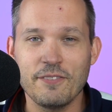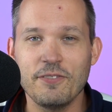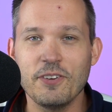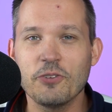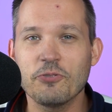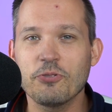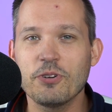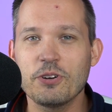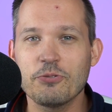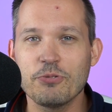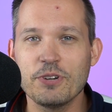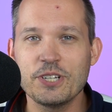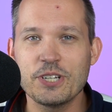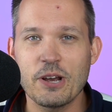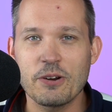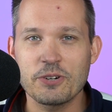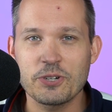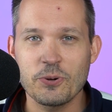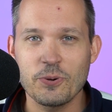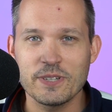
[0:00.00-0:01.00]
feel free to reach
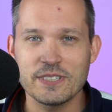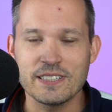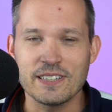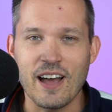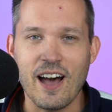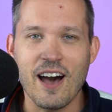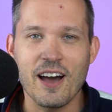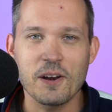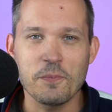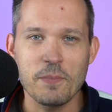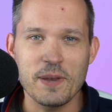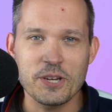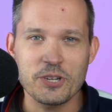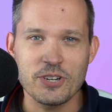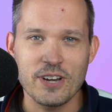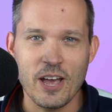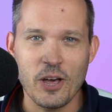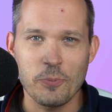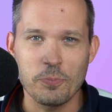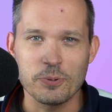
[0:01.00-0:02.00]
out to us at
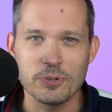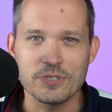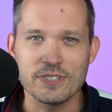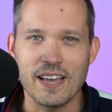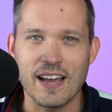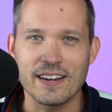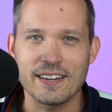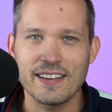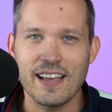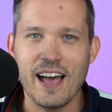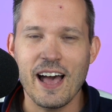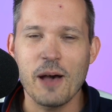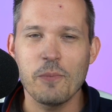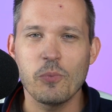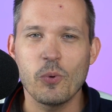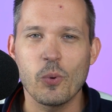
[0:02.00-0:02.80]
automationhelpers.com.